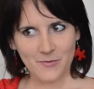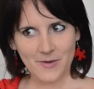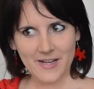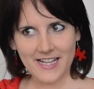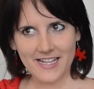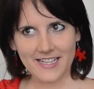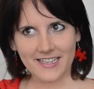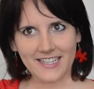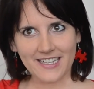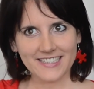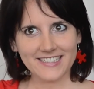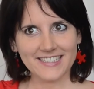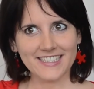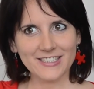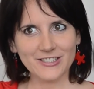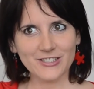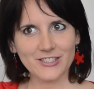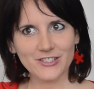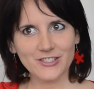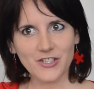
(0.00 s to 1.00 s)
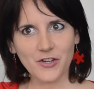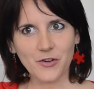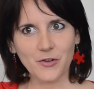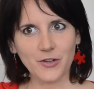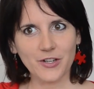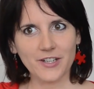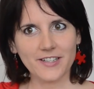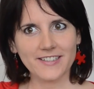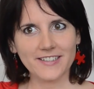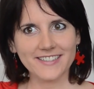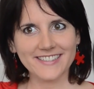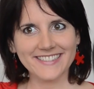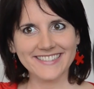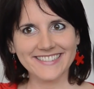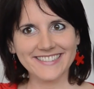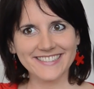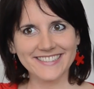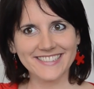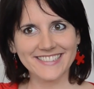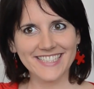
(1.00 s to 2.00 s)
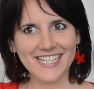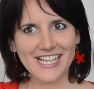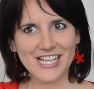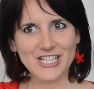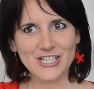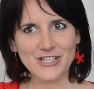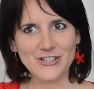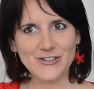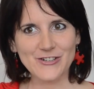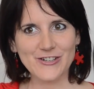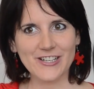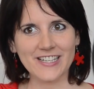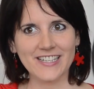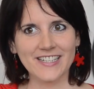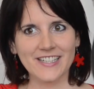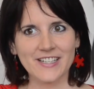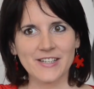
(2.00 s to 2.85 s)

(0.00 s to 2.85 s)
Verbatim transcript: well, I tell you a joke. Uh, a joke.